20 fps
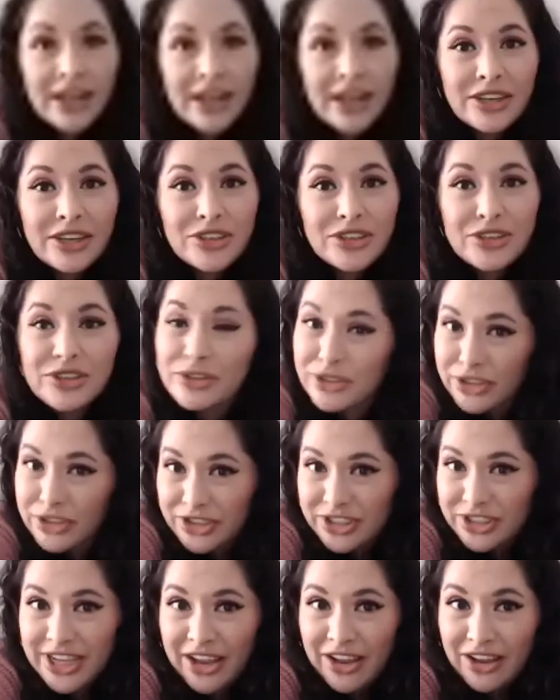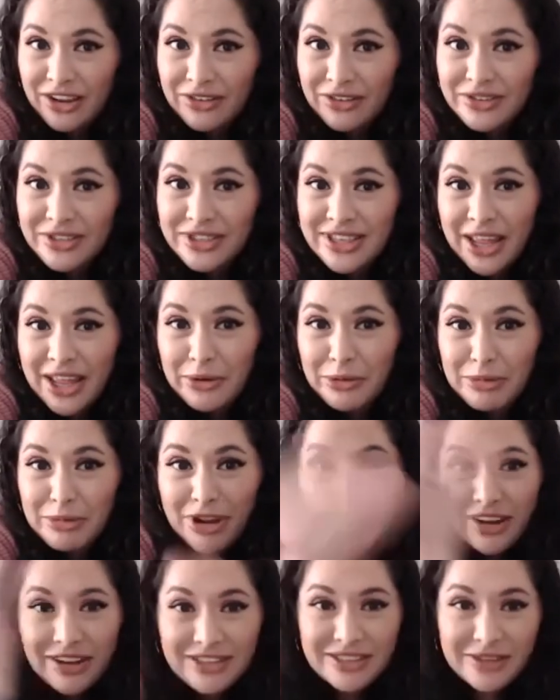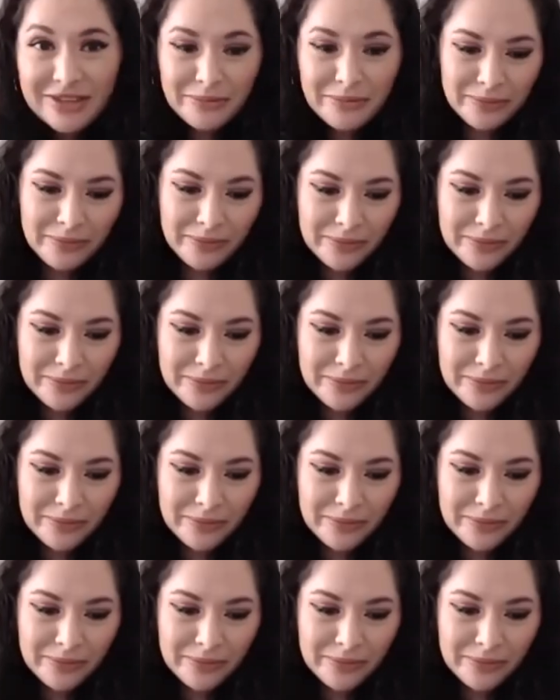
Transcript: introduce yourselves, that would be awesome.